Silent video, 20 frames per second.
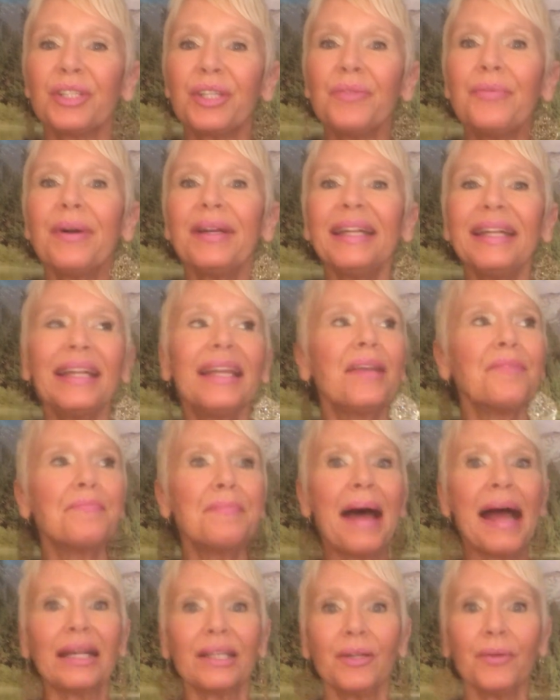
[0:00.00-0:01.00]
she wanted to get
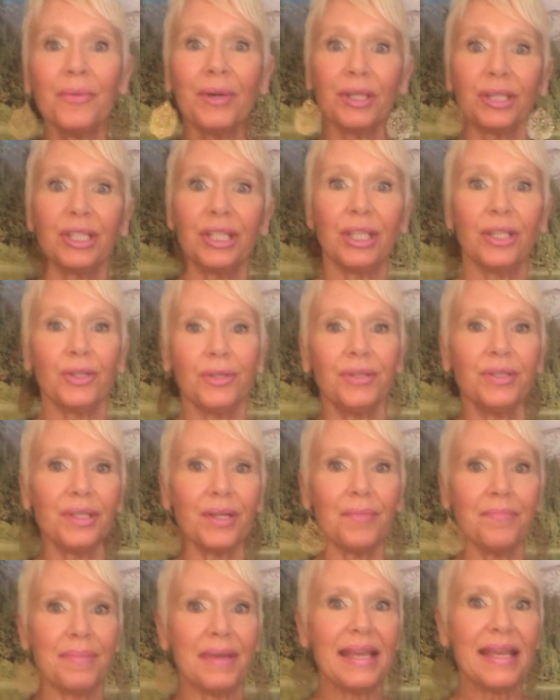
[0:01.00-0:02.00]
back to where she
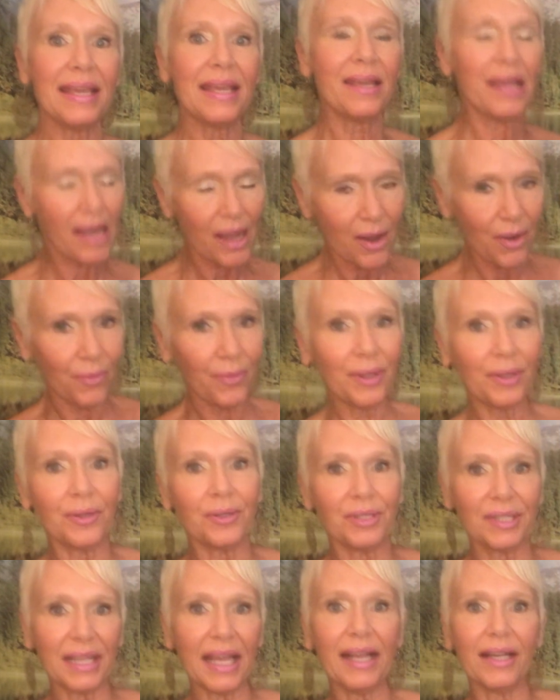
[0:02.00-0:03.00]
used to be with
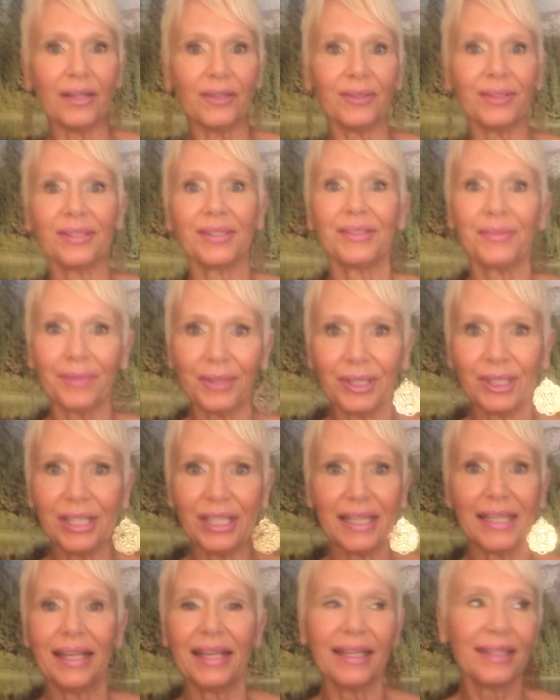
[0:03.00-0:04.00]
her sales, where
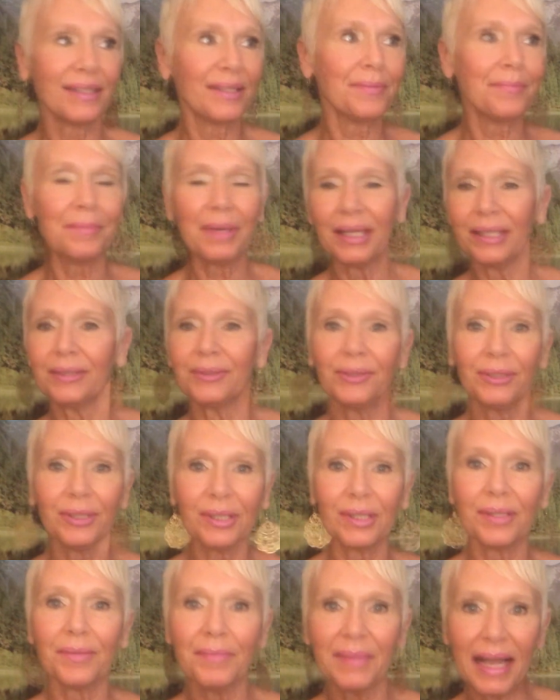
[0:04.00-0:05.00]
she kicked some butt and
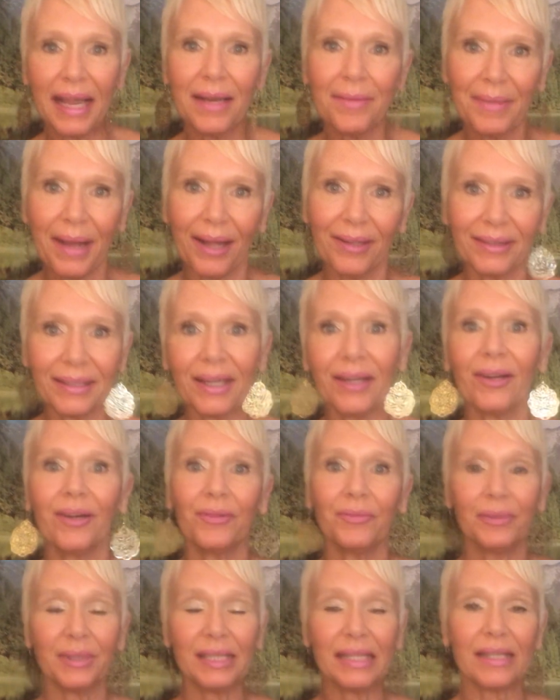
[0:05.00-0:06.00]
took some name out there
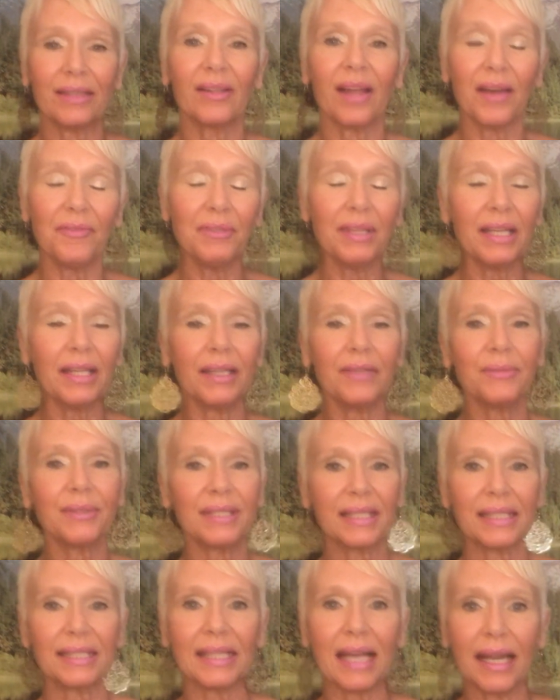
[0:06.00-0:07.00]
and loved it,
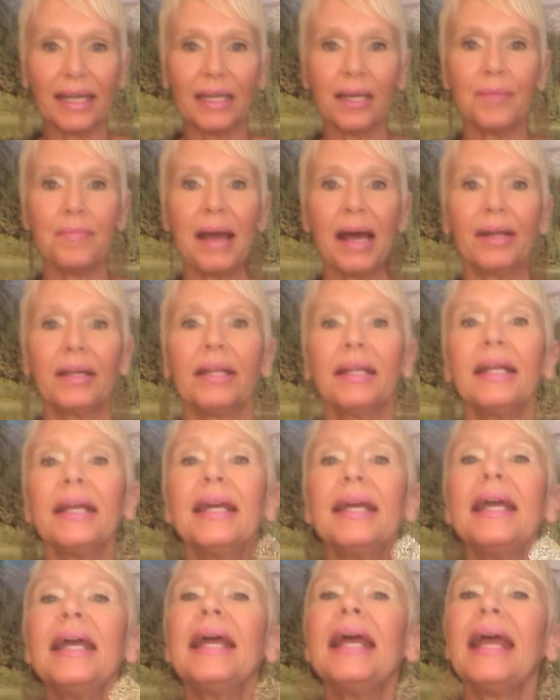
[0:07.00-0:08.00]
was excited about it.
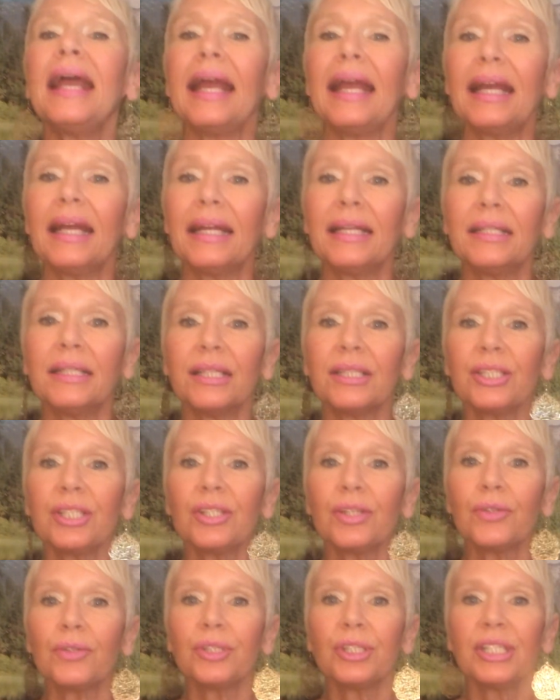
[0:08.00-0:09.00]
And
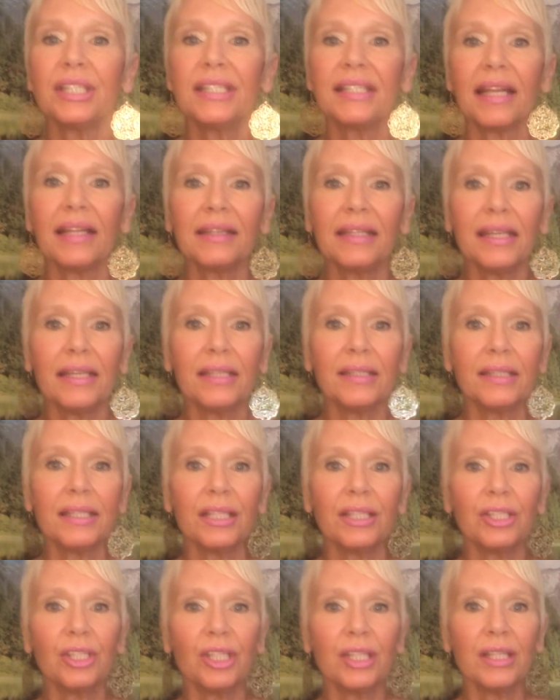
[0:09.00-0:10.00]
so she set the
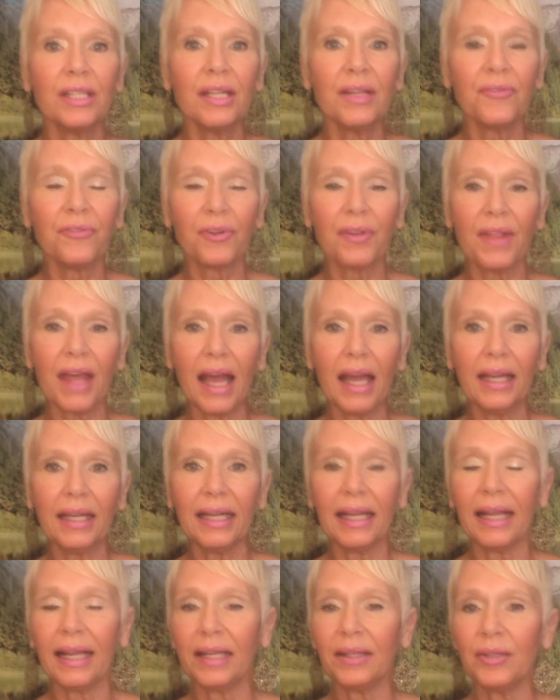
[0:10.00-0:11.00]
intention for that,
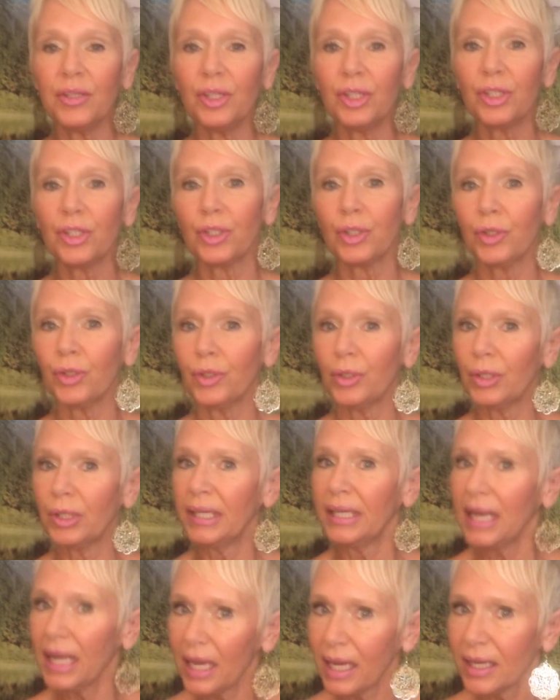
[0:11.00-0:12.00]
and sure
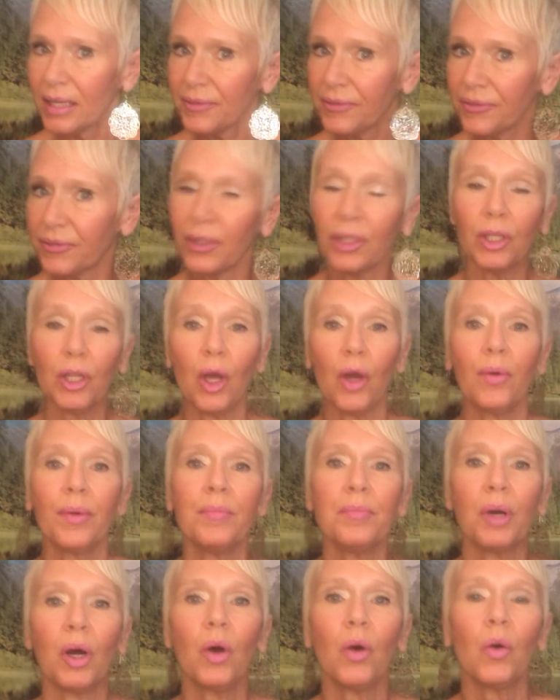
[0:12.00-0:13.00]
enough, lo
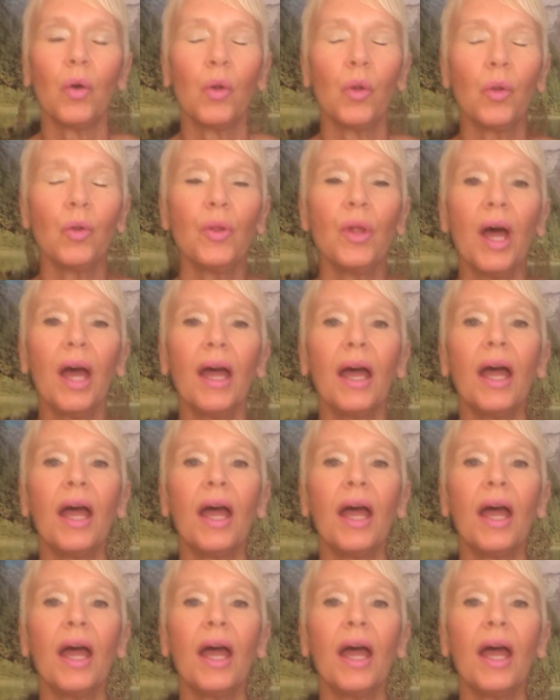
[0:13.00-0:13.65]
and behold,